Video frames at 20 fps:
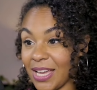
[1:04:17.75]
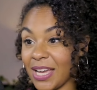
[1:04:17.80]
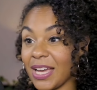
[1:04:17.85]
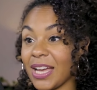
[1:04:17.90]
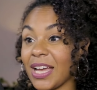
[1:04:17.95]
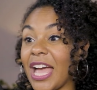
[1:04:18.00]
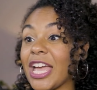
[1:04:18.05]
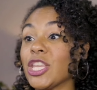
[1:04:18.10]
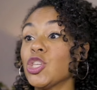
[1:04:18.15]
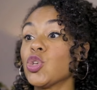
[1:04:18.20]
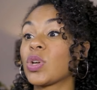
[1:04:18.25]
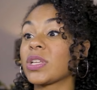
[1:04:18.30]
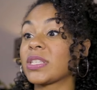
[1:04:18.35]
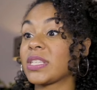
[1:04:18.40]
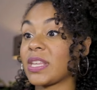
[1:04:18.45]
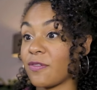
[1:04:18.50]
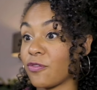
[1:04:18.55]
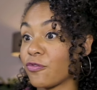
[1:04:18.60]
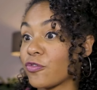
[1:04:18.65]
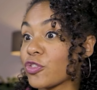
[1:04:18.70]
map. And you could
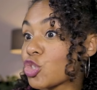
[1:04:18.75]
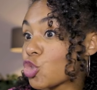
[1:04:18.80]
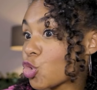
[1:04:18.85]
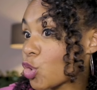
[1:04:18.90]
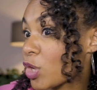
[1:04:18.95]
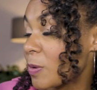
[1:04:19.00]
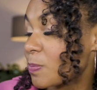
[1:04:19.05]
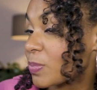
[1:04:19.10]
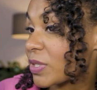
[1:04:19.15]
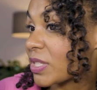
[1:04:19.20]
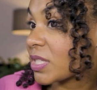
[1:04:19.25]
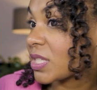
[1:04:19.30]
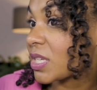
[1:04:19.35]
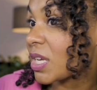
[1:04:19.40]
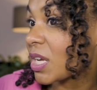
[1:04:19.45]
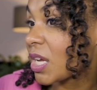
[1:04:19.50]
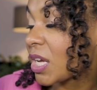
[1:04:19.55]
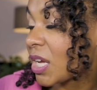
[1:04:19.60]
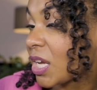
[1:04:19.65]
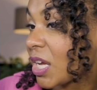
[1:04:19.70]
save trips
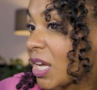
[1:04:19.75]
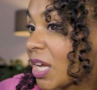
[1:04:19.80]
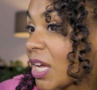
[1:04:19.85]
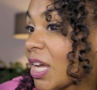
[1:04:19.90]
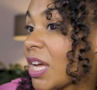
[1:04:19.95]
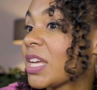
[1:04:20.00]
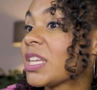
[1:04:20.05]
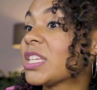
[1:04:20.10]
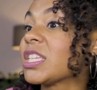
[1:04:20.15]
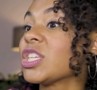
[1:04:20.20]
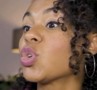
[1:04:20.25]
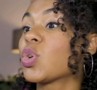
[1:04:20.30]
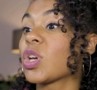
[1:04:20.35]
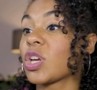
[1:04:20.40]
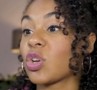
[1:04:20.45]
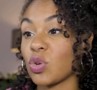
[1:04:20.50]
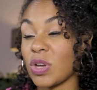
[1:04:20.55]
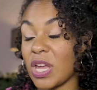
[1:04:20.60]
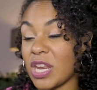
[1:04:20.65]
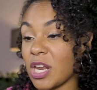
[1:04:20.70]
you
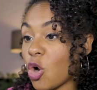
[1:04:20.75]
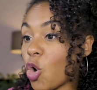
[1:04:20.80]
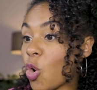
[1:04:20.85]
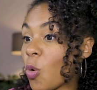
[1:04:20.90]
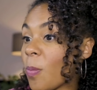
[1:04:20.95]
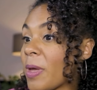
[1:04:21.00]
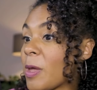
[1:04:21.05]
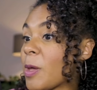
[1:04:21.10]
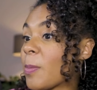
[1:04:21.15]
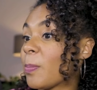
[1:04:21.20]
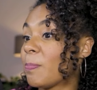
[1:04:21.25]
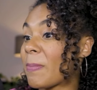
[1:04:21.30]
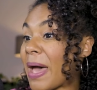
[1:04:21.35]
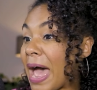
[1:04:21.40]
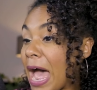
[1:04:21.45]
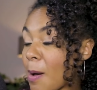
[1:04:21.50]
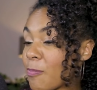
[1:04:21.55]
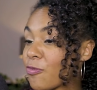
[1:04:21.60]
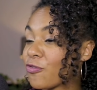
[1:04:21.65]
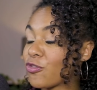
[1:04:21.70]
could create a whole
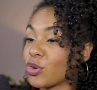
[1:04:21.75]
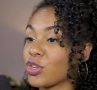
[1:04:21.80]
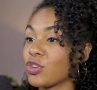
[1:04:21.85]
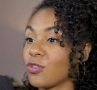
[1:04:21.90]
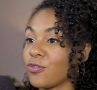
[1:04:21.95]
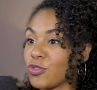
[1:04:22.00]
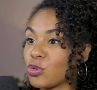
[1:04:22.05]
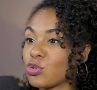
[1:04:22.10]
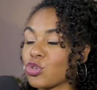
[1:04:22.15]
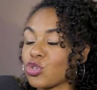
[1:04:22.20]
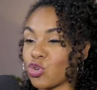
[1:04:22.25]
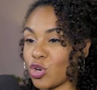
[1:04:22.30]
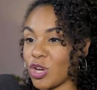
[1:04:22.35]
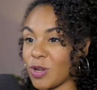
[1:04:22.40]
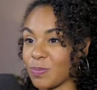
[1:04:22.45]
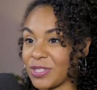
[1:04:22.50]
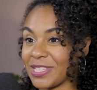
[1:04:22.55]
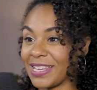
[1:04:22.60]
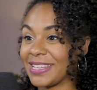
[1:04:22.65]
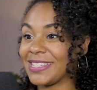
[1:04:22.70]
map for your future
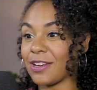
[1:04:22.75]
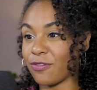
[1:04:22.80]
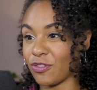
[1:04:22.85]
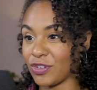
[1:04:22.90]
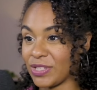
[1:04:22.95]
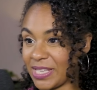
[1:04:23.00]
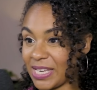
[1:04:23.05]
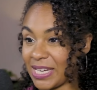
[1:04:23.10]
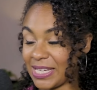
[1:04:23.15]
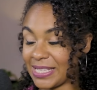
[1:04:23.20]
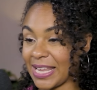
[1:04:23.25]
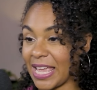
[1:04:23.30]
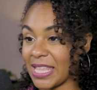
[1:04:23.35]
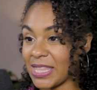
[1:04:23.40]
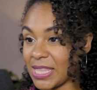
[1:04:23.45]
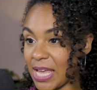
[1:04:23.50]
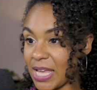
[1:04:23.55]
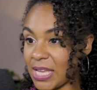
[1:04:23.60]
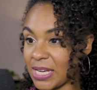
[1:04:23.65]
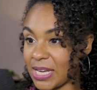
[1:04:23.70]
trips in different cities.
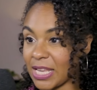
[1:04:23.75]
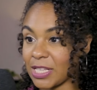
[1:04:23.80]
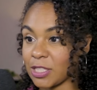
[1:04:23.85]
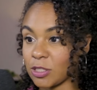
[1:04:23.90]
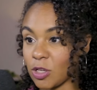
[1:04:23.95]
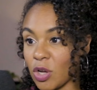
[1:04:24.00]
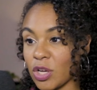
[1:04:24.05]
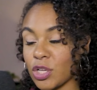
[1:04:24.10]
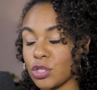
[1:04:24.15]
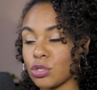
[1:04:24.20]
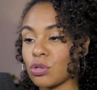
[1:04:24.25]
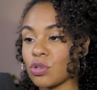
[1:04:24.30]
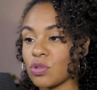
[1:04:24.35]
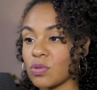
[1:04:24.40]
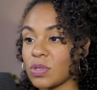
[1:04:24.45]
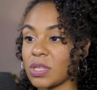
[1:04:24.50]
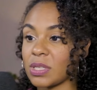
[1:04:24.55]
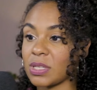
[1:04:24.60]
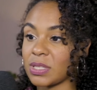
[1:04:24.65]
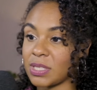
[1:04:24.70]
And then, as long as you're
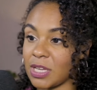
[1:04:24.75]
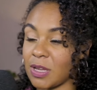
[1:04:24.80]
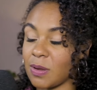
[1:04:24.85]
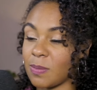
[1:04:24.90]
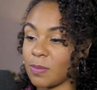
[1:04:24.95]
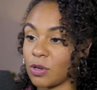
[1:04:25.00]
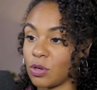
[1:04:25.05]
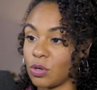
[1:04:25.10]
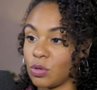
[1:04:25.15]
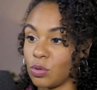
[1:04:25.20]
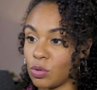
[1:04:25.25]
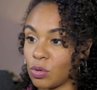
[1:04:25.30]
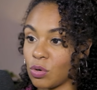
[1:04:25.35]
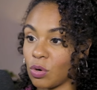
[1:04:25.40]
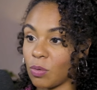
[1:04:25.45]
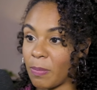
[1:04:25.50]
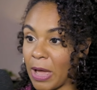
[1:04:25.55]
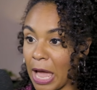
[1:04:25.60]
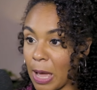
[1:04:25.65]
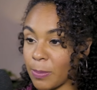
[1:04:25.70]
using the same
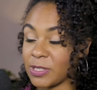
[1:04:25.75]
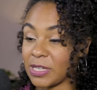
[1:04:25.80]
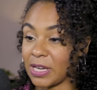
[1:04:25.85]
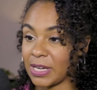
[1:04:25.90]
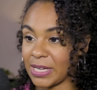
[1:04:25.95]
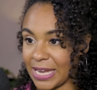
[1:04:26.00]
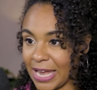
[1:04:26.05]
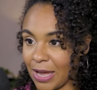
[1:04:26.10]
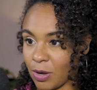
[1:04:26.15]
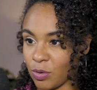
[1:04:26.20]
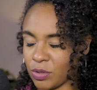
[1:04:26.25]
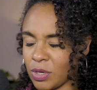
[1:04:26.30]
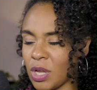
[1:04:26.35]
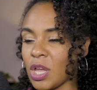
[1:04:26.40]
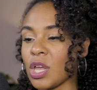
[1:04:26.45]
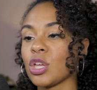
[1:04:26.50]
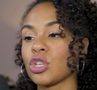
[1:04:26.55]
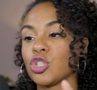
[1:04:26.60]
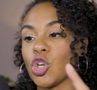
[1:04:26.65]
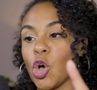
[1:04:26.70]
Google Maps account,
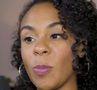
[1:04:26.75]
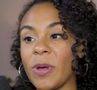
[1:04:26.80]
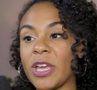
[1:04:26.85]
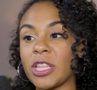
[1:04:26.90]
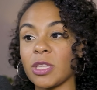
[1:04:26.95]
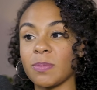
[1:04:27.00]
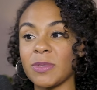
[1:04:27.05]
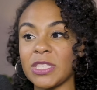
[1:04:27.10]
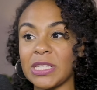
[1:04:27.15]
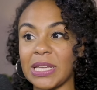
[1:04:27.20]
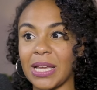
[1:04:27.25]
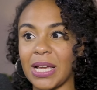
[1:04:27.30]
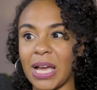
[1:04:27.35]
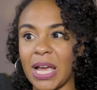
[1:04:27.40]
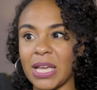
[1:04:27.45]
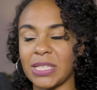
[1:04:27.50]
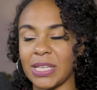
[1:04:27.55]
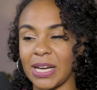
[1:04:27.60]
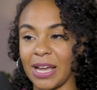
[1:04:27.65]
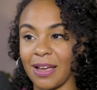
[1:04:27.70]
don't make the mistake I
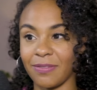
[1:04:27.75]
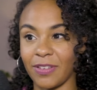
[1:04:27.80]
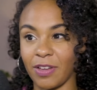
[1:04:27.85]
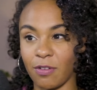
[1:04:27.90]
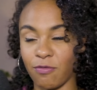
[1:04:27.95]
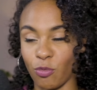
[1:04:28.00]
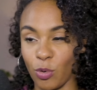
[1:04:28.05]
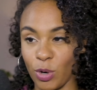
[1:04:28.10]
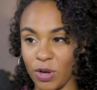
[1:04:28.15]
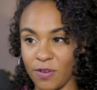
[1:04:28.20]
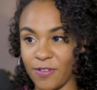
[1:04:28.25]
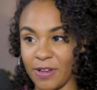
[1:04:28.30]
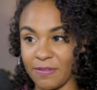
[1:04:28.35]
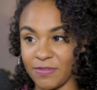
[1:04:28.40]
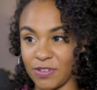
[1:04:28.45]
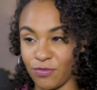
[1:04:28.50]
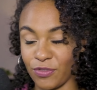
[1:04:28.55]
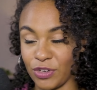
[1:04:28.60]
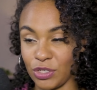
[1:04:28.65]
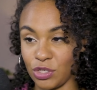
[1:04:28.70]
did. I have like 45
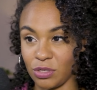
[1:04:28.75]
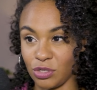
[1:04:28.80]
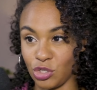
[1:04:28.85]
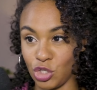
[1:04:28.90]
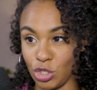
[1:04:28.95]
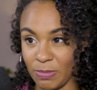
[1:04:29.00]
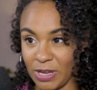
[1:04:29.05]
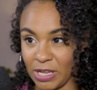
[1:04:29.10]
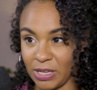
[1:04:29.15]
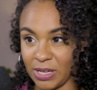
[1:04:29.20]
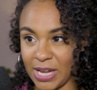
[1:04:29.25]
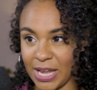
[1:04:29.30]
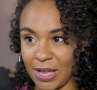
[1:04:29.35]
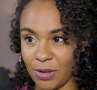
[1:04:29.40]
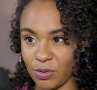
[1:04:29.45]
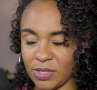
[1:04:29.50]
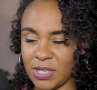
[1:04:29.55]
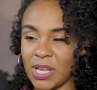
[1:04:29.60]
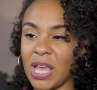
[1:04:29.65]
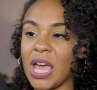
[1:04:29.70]
different Gmail
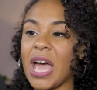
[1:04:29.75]
accounts.